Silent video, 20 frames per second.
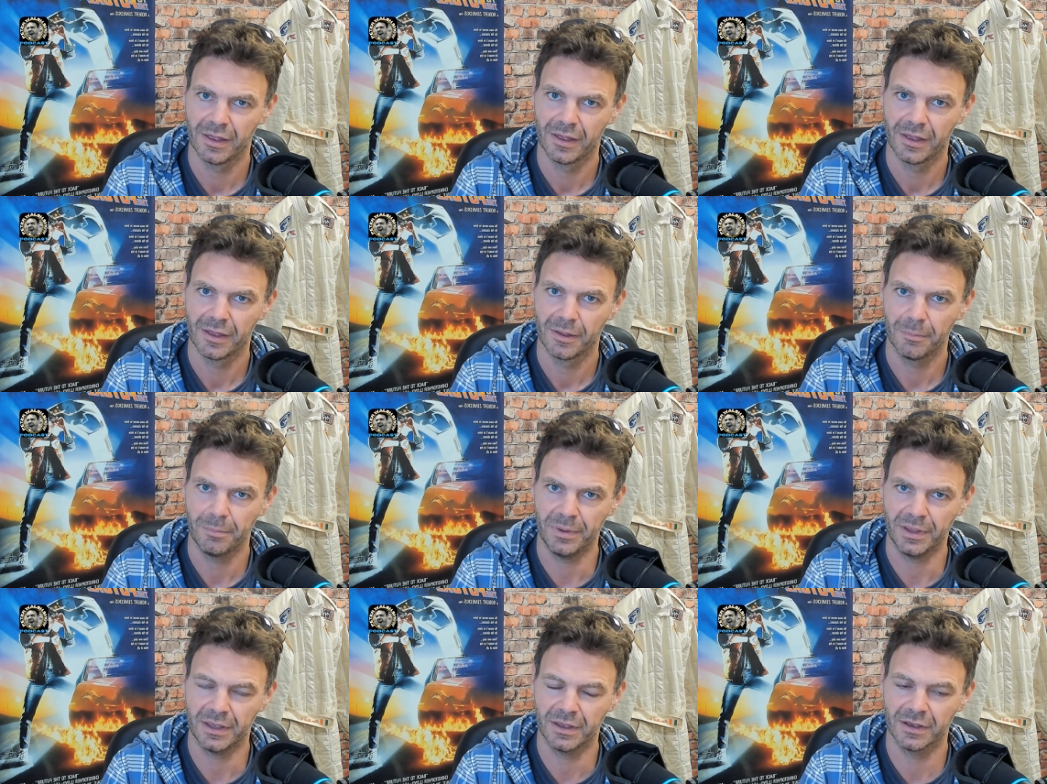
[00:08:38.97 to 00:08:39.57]

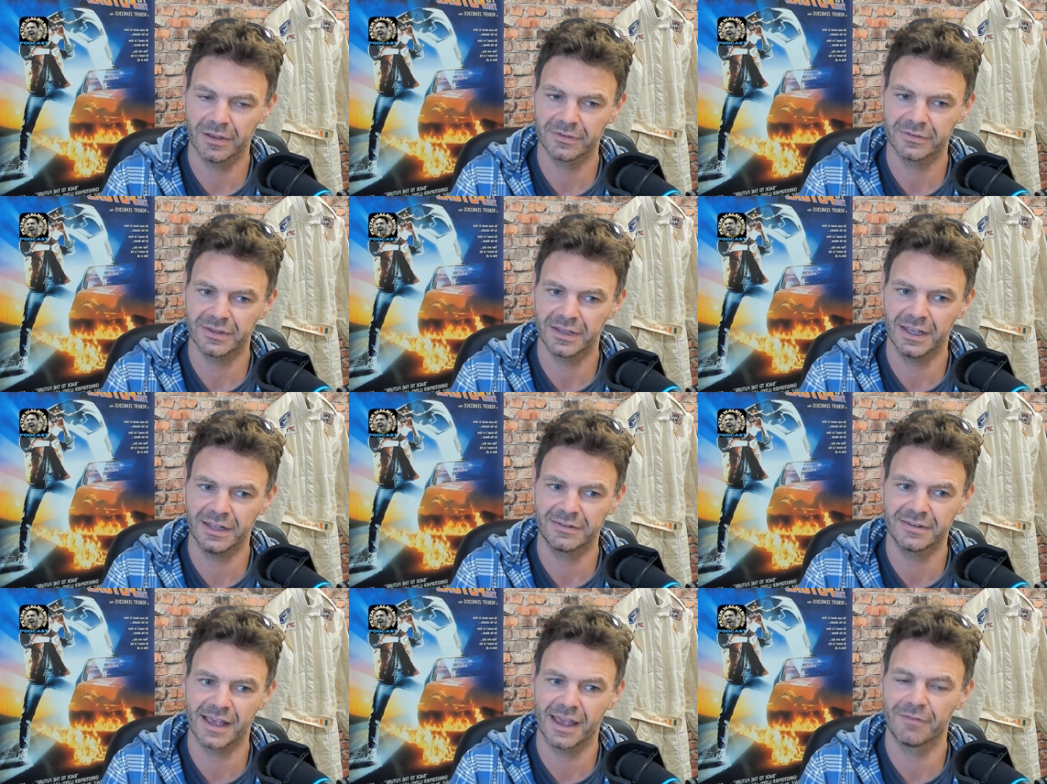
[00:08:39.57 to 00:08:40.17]
Because
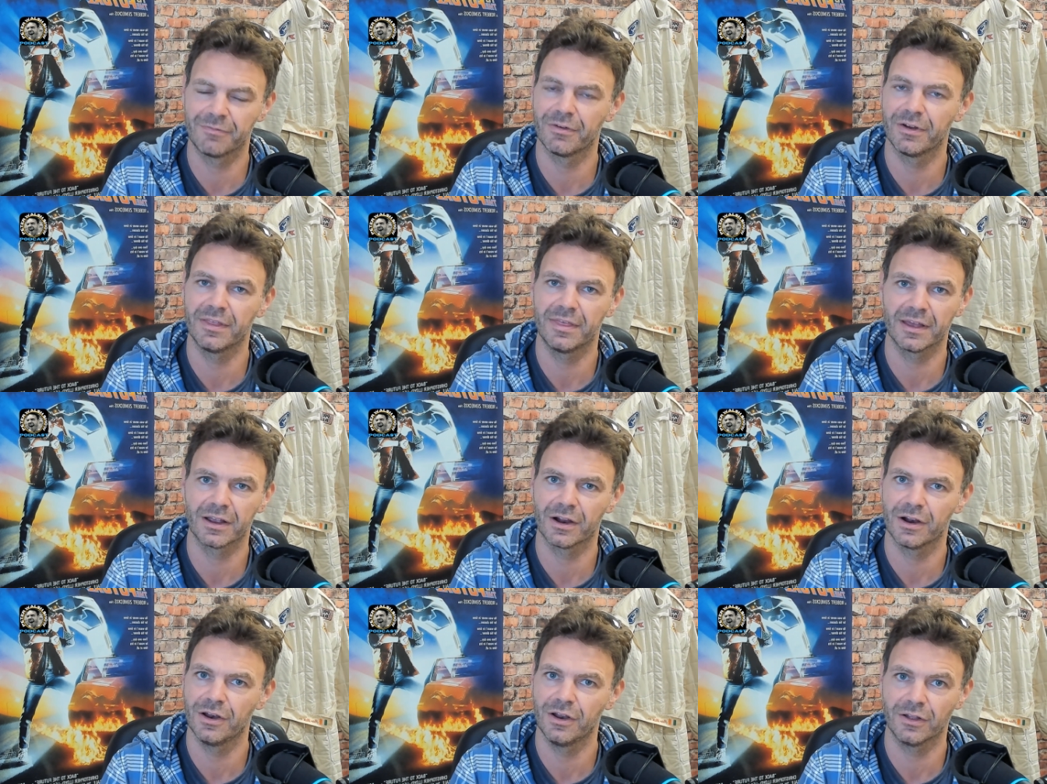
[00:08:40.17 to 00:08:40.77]
it's
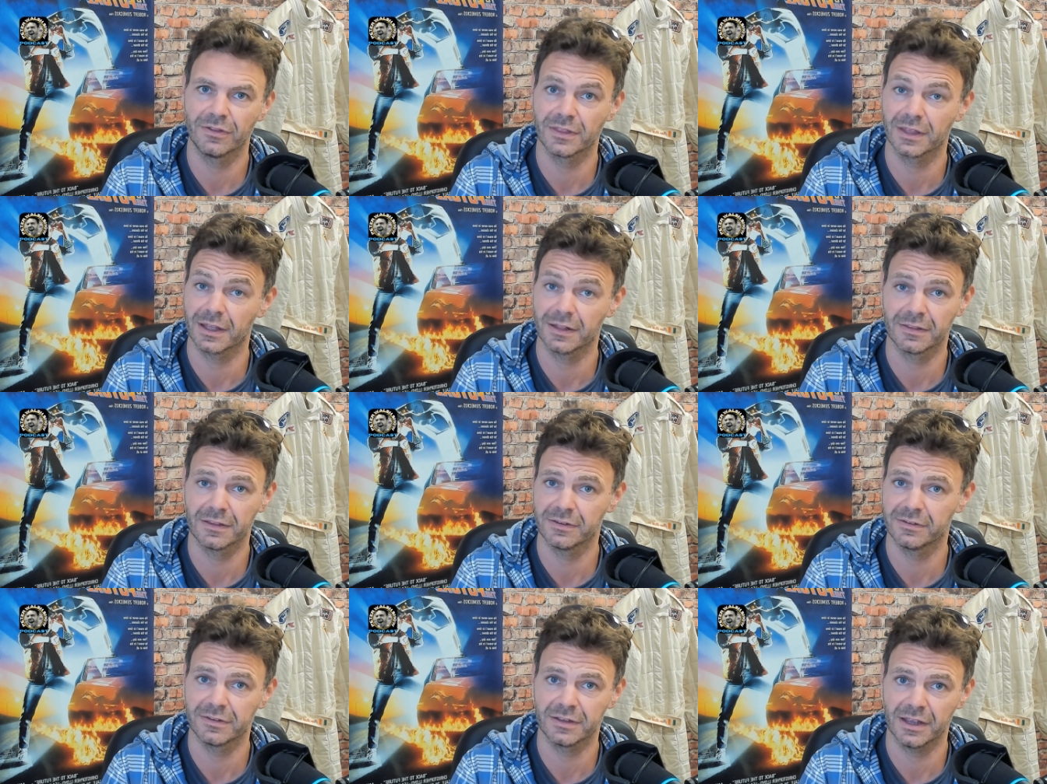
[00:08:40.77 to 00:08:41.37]
everything or nothing at
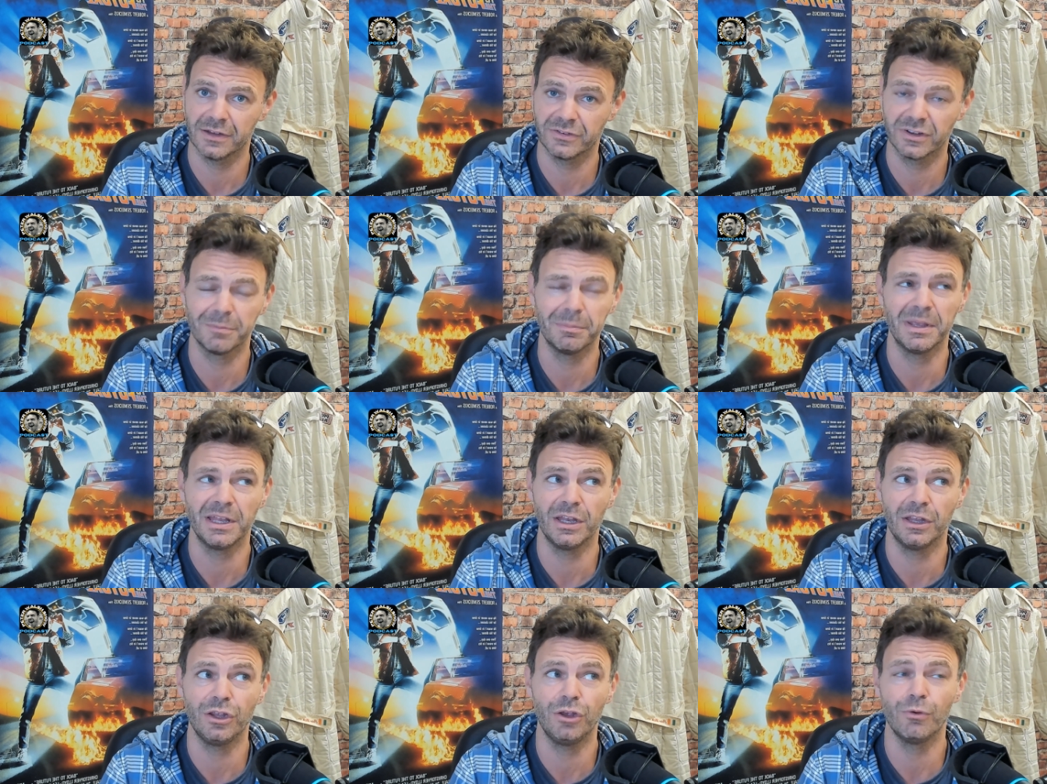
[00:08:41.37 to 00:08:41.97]
this stage. I
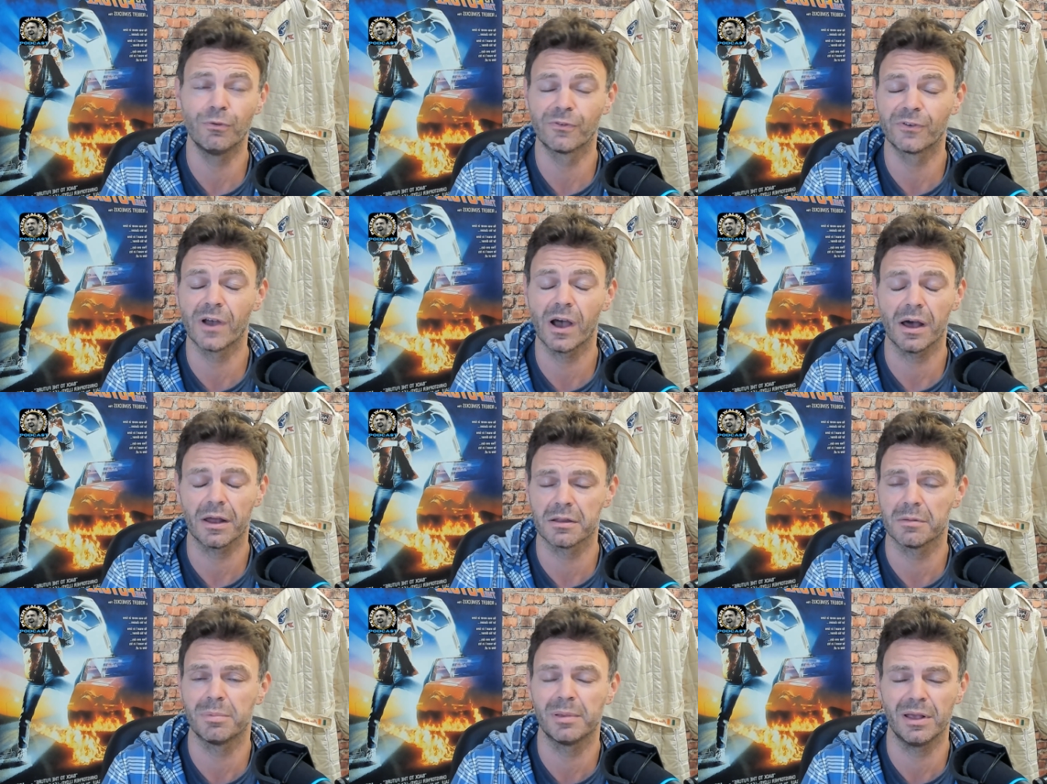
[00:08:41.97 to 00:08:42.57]
mean, you've
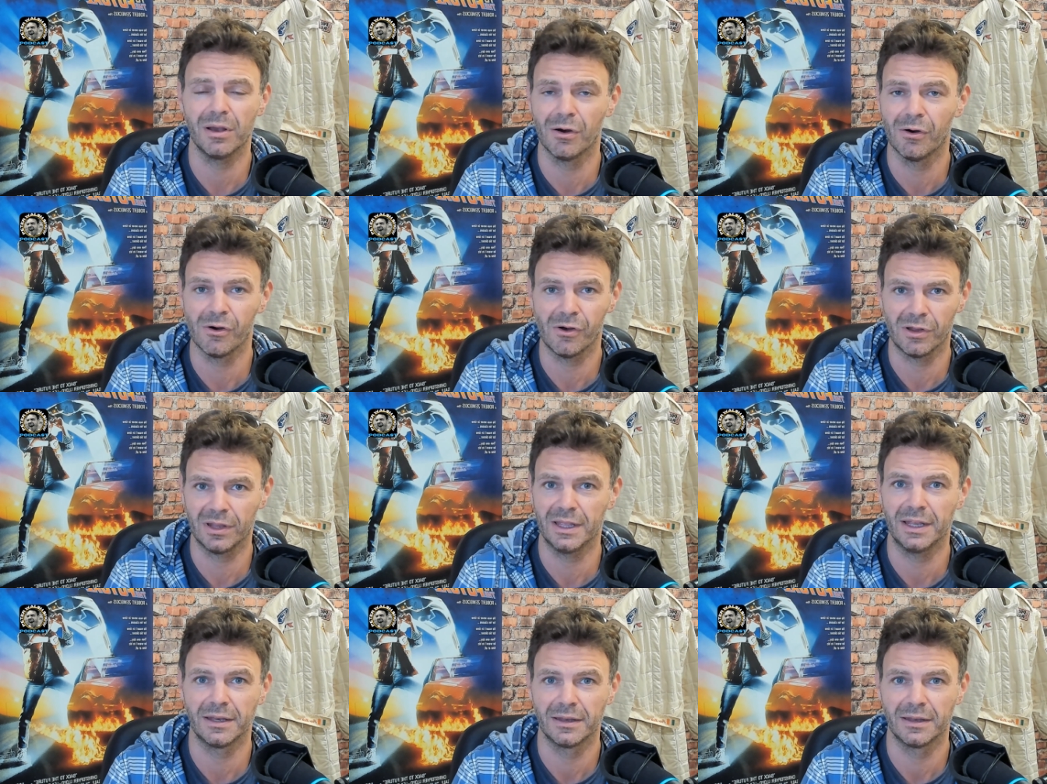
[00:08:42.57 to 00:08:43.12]
got to be all in.